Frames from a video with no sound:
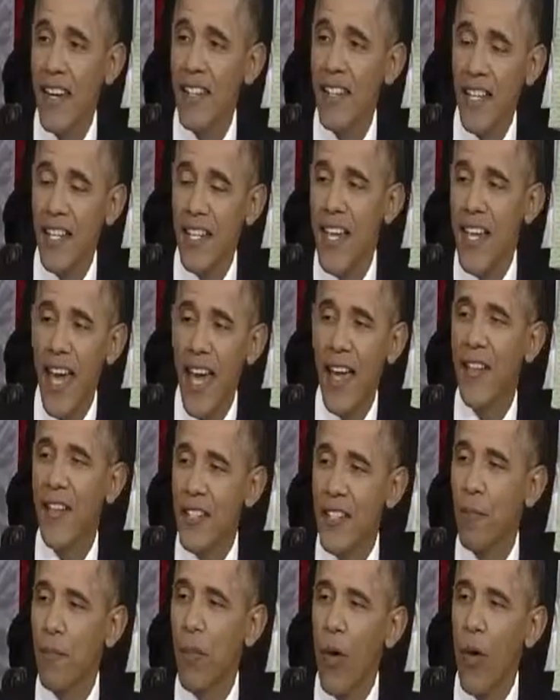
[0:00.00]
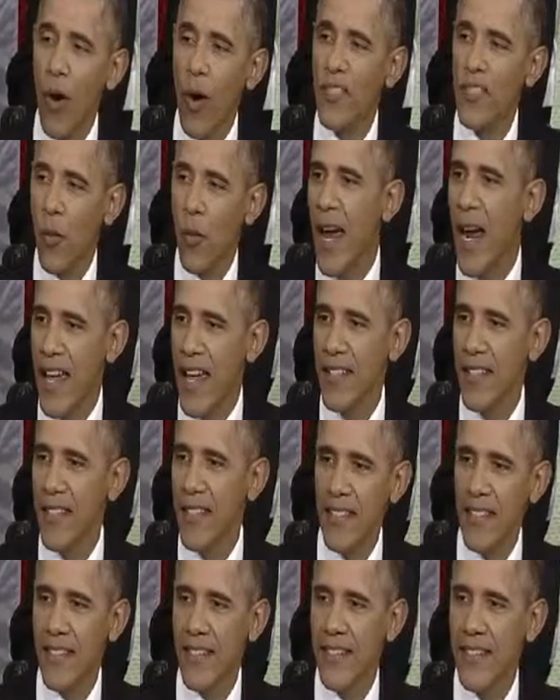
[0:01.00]
just gave his employees a
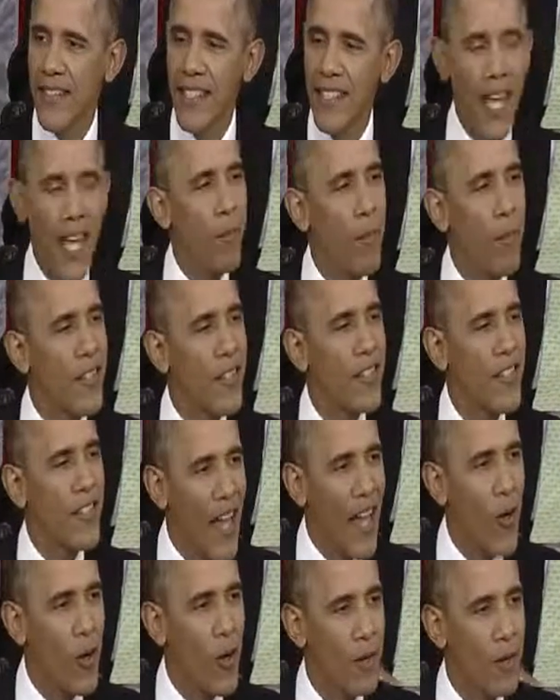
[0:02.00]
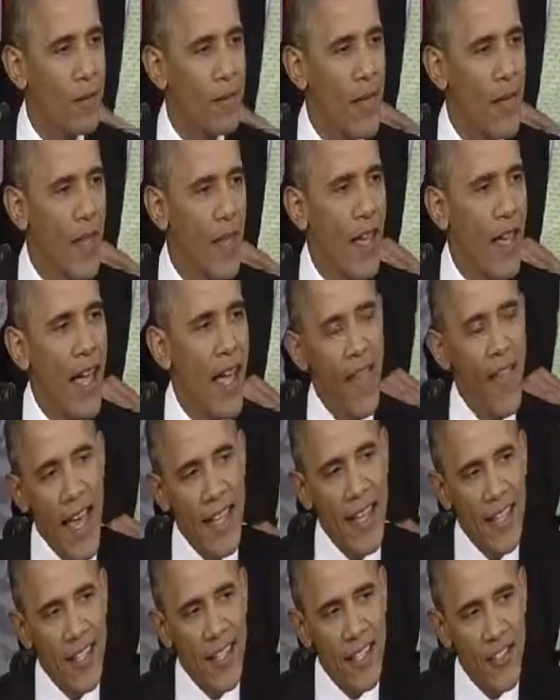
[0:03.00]
raise to $10 an hour, and
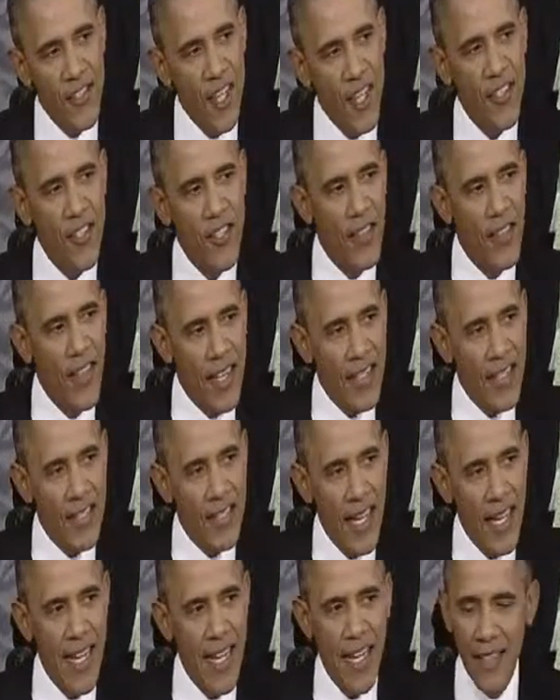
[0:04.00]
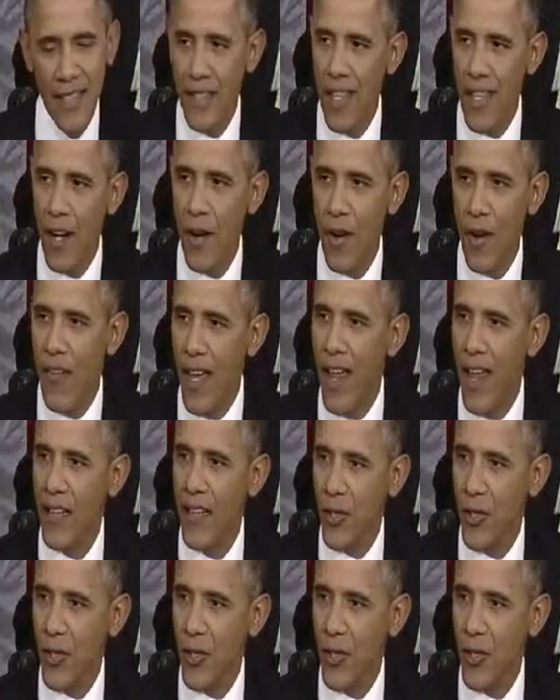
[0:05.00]
that's a decision that has eased their financial